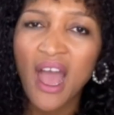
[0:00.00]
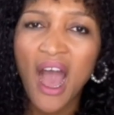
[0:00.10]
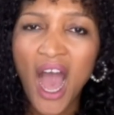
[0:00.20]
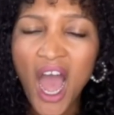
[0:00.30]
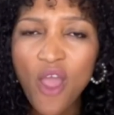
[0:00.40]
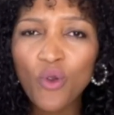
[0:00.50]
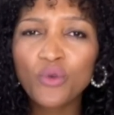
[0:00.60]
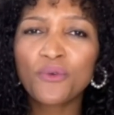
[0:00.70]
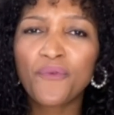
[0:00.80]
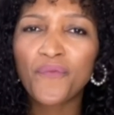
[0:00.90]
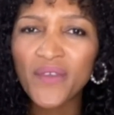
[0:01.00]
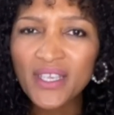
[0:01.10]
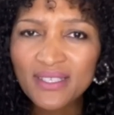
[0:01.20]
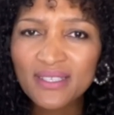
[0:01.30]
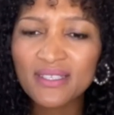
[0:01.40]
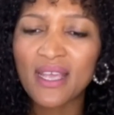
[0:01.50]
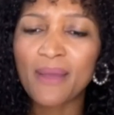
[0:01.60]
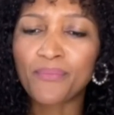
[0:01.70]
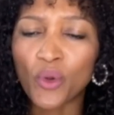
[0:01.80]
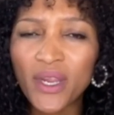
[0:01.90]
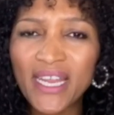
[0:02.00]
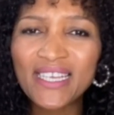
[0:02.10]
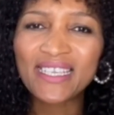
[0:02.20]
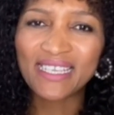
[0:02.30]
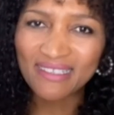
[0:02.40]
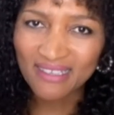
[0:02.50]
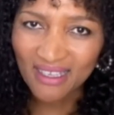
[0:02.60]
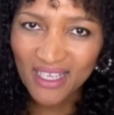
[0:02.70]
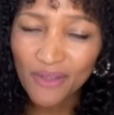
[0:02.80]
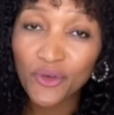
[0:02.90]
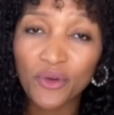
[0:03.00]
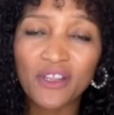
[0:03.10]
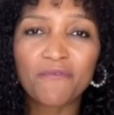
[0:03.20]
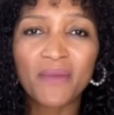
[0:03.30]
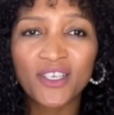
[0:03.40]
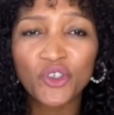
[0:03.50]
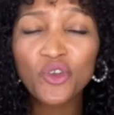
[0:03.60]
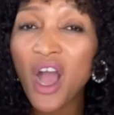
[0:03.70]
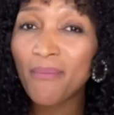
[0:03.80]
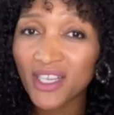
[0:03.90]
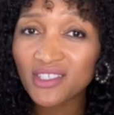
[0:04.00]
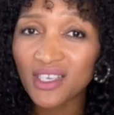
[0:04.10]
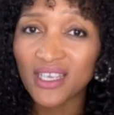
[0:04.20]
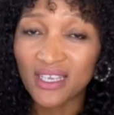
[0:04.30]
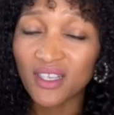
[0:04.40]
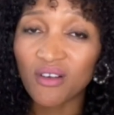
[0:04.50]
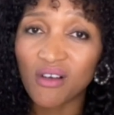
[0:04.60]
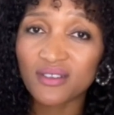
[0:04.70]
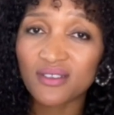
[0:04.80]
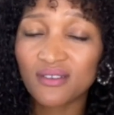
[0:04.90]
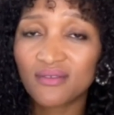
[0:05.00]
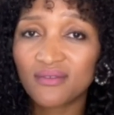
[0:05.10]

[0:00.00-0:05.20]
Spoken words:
How are you going to fix a broken geyser if you don't have money? Do you know how much a geyser costs?